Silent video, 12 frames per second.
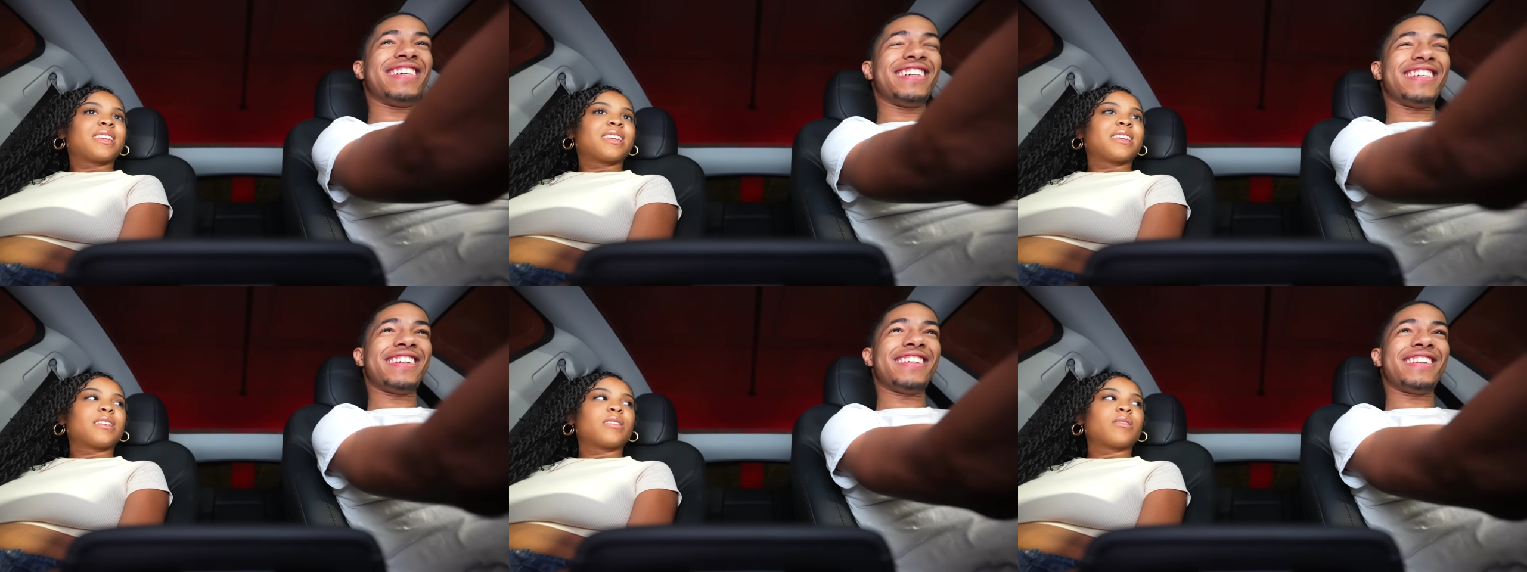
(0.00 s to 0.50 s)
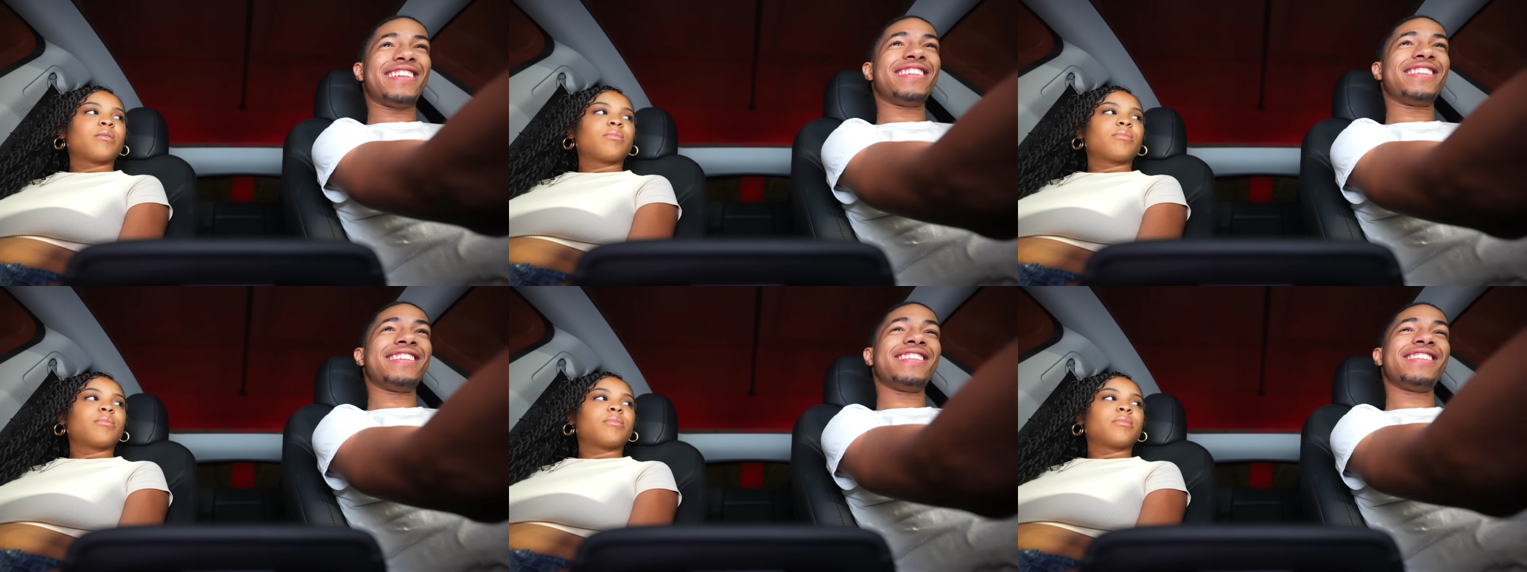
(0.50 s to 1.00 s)

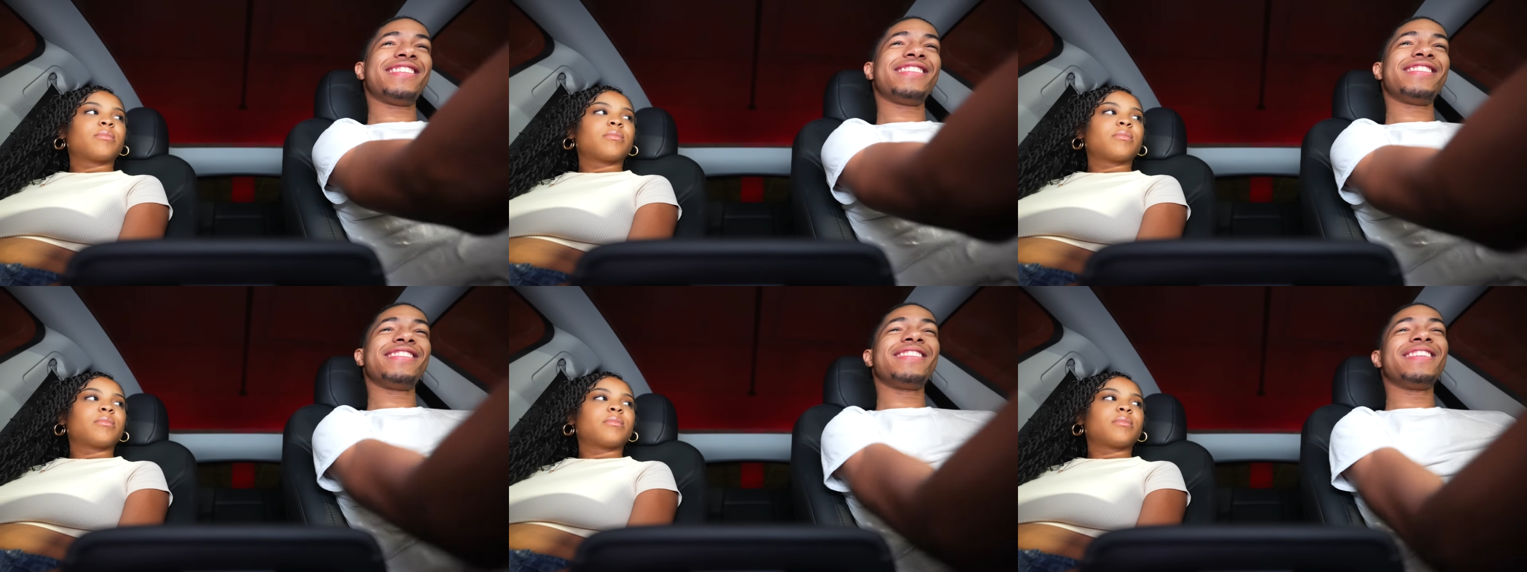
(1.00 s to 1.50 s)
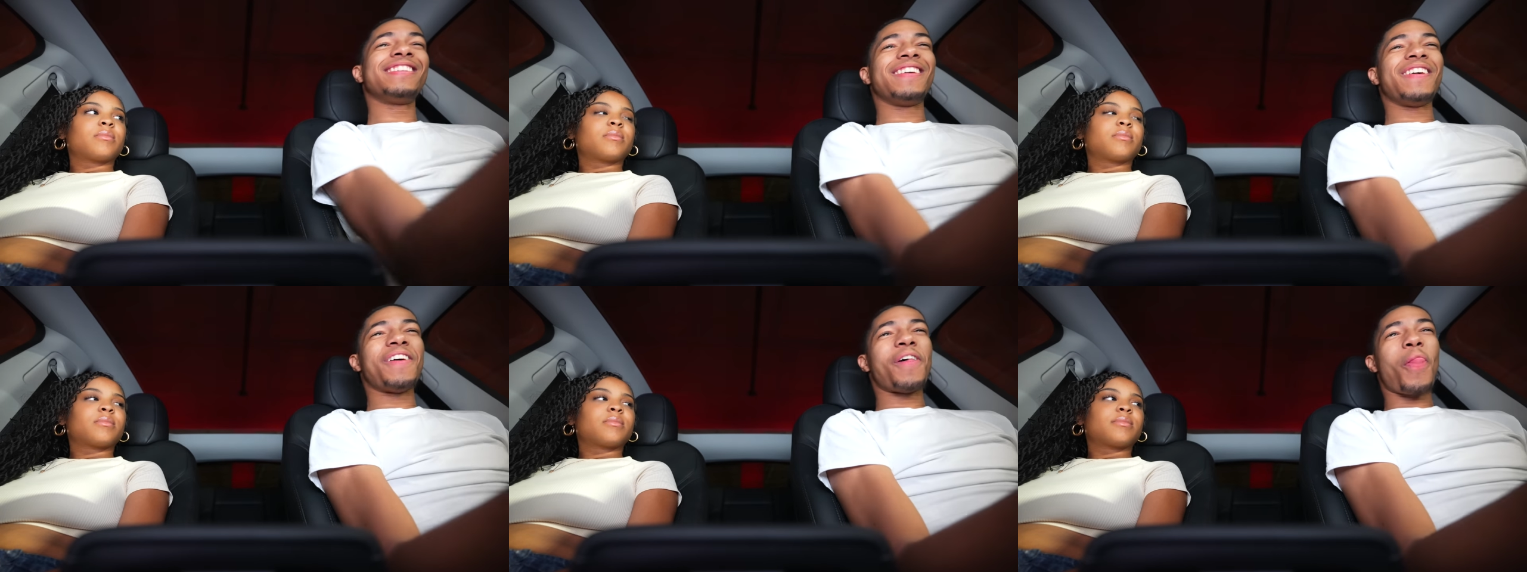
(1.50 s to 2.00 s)

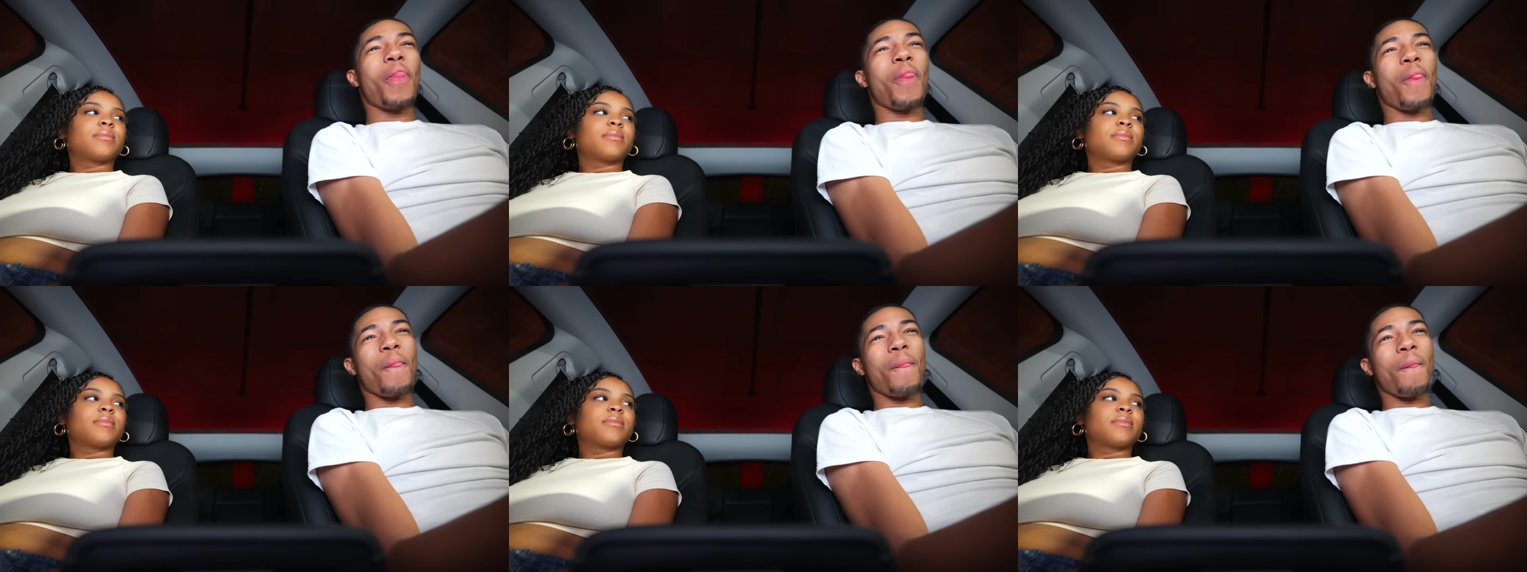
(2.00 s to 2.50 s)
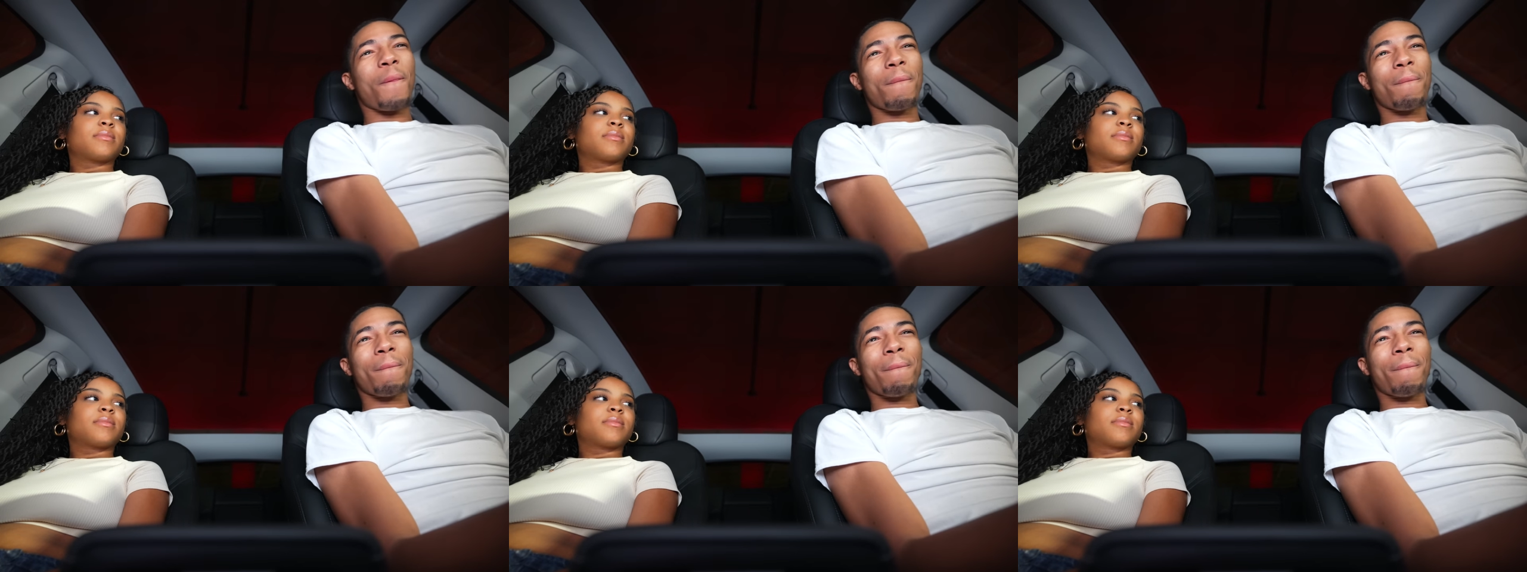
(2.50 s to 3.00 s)

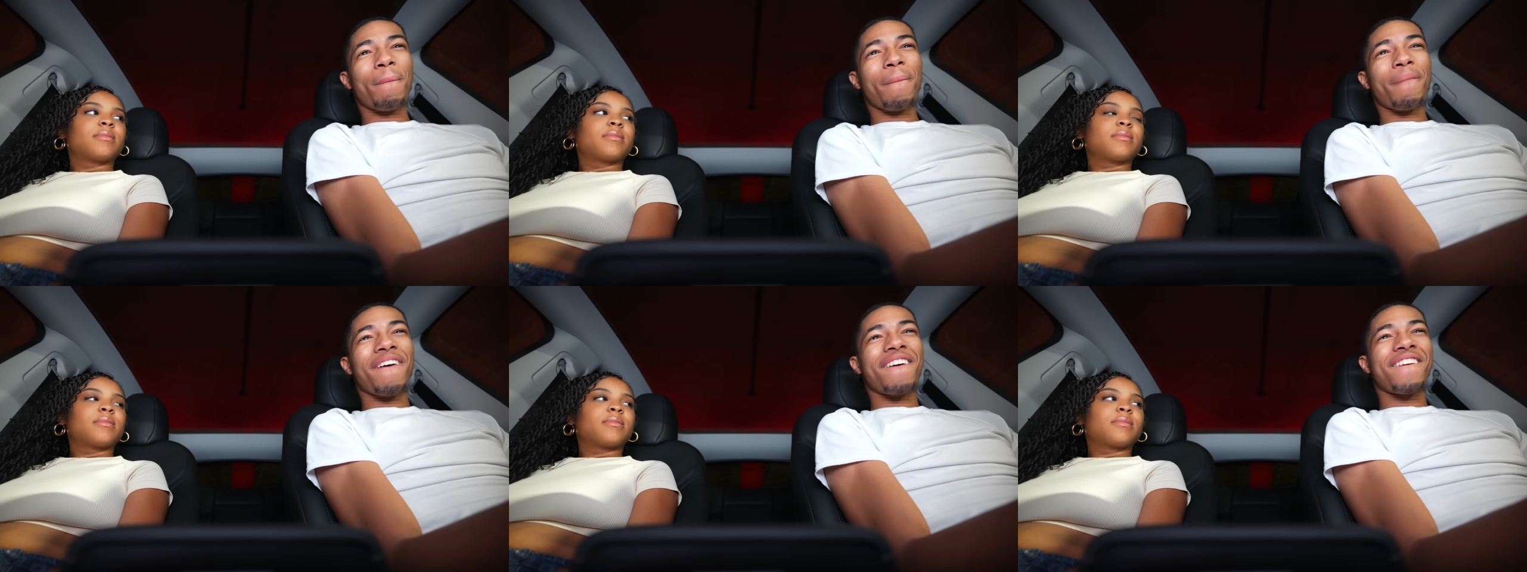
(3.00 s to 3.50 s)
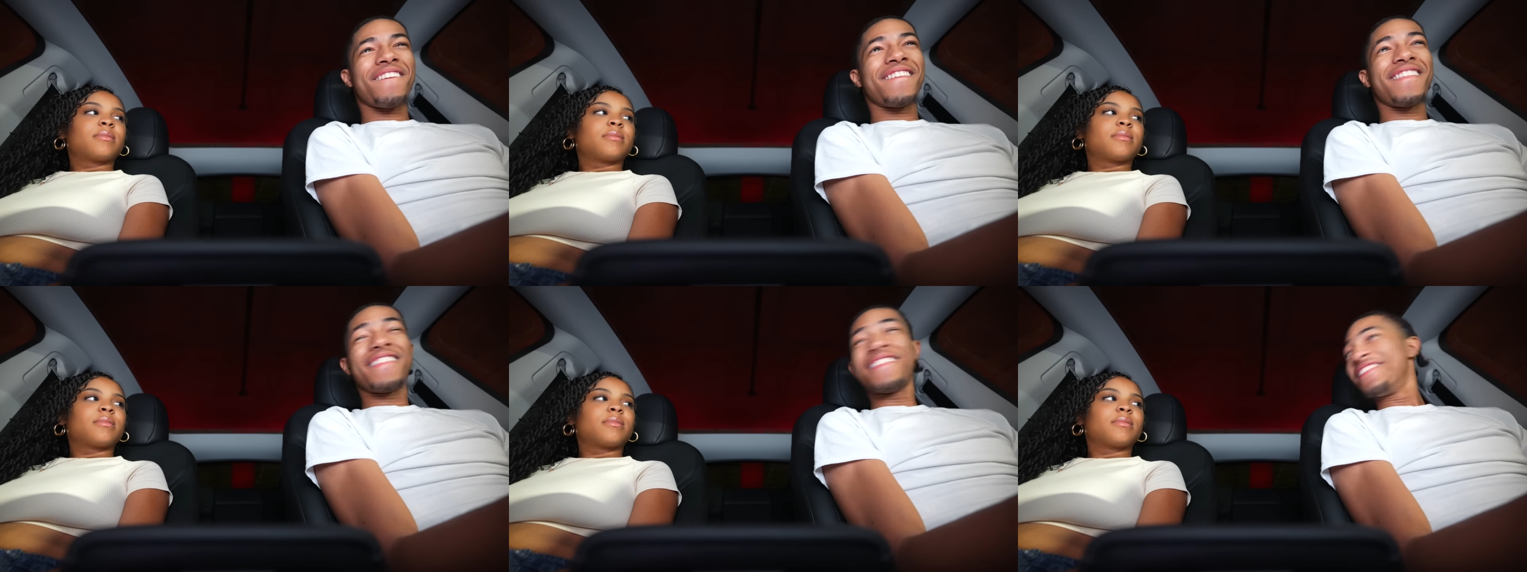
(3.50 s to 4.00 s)
[no speech]